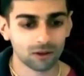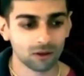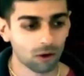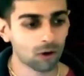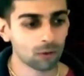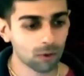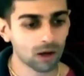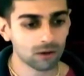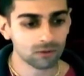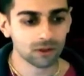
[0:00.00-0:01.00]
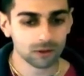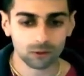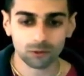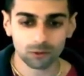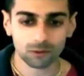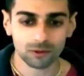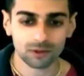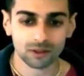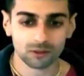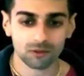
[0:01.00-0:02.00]
Oh, wow, very cool.
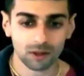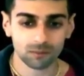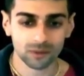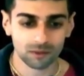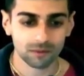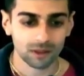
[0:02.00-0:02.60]
Nice family.